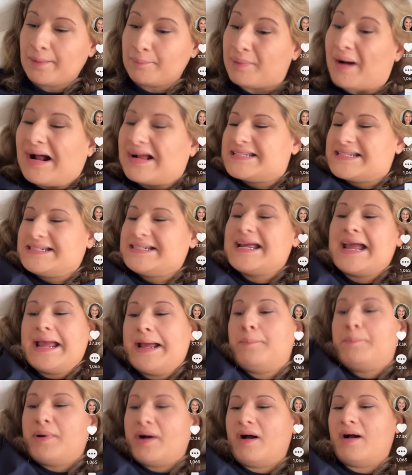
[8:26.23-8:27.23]
buy a
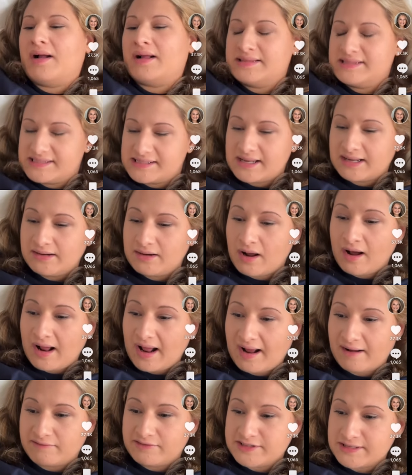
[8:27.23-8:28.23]
box of tampons
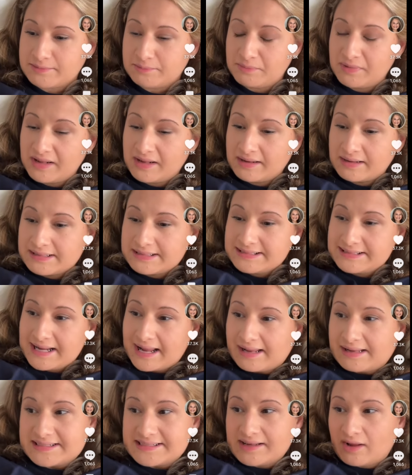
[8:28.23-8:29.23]
and not have to
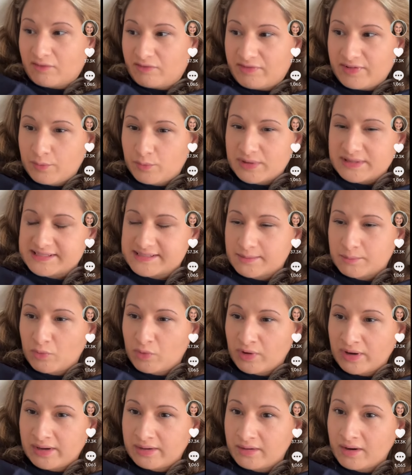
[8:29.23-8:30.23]
take a selfie
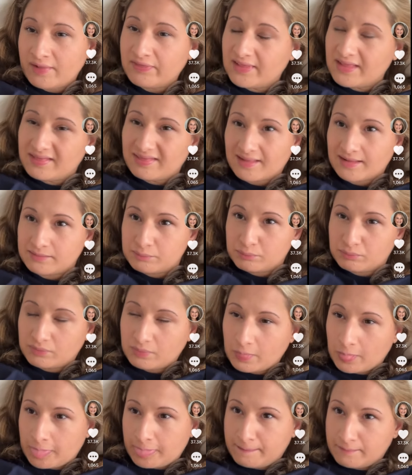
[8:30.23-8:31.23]
with someone. Not that
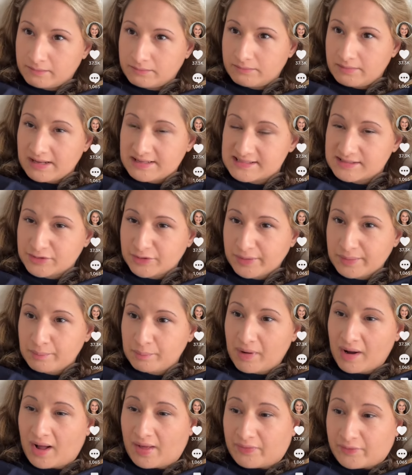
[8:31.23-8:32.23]
that
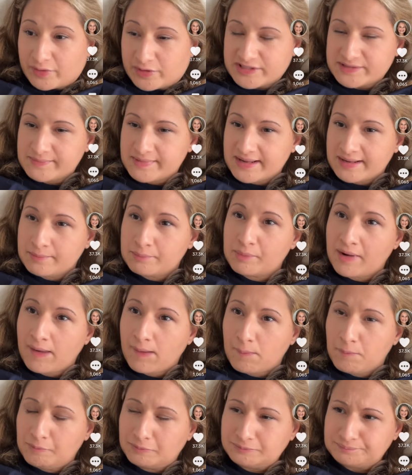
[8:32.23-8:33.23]
necessarily bothers
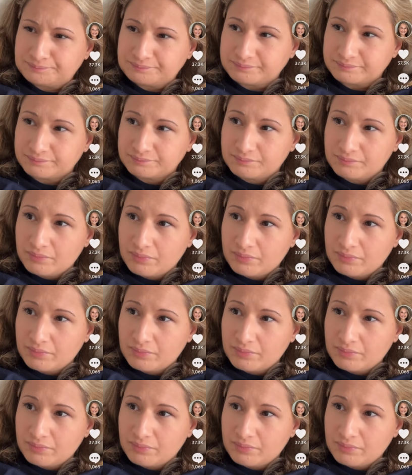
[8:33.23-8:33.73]
me, but,